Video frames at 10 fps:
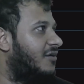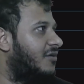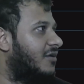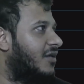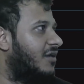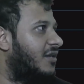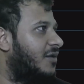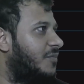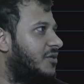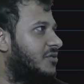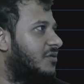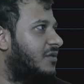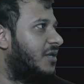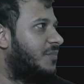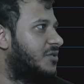Okay, let
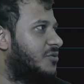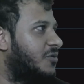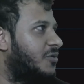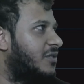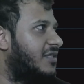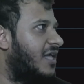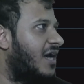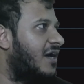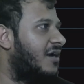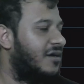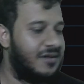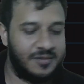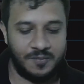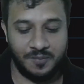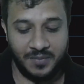me show you. Their
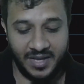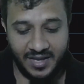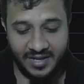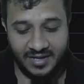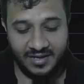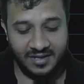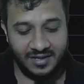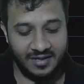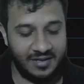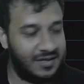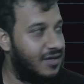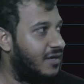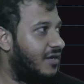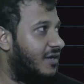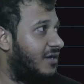main,
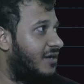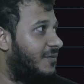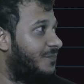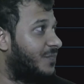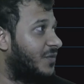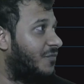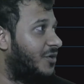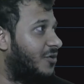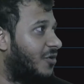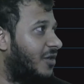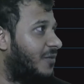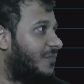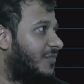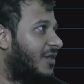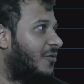what do you
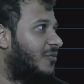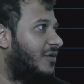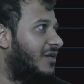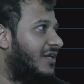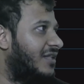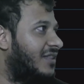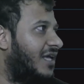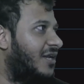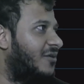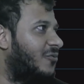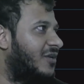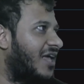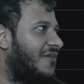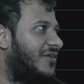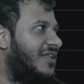call? They don't
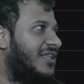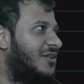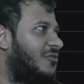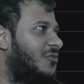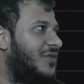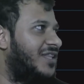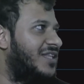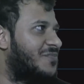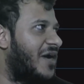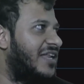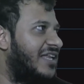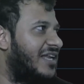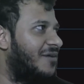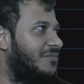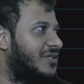have anything to do with these binary
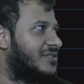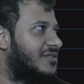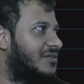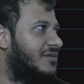numbers.